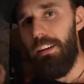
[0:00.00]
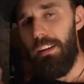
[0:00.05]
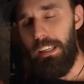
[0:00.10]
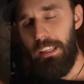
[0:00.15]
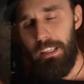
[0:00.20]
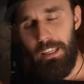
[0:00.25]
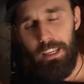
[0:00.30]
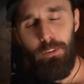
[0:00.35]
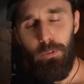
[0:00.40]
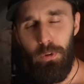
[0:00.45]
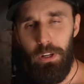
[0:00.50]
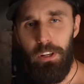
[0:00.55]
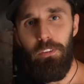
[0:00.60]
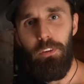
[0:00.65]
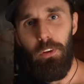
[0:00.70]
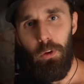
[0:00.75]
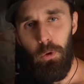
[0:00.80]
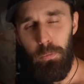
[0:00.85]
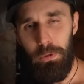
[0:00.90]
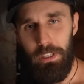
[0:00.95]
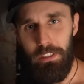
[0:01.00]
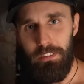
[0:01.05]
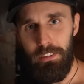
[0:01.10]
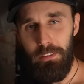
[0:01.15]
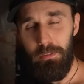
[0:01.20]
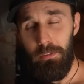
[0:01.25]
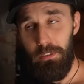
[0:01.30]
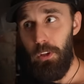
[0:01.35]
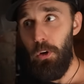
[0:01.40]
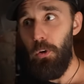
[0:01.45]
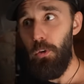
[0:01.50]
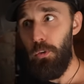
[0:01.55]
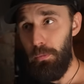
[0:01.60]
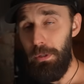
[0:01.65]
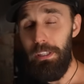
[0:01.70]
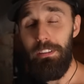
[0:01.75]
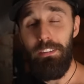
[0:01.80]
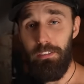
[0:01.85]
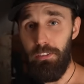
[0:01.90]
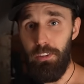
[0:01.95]
get rid of those
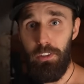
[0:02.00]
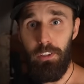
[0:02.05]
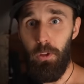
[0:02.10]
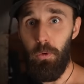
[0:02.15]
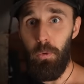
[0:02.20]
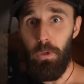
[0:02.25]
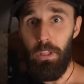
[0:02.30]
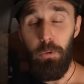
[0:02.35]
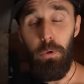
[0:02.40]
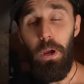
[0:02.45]
pieces of the clothing.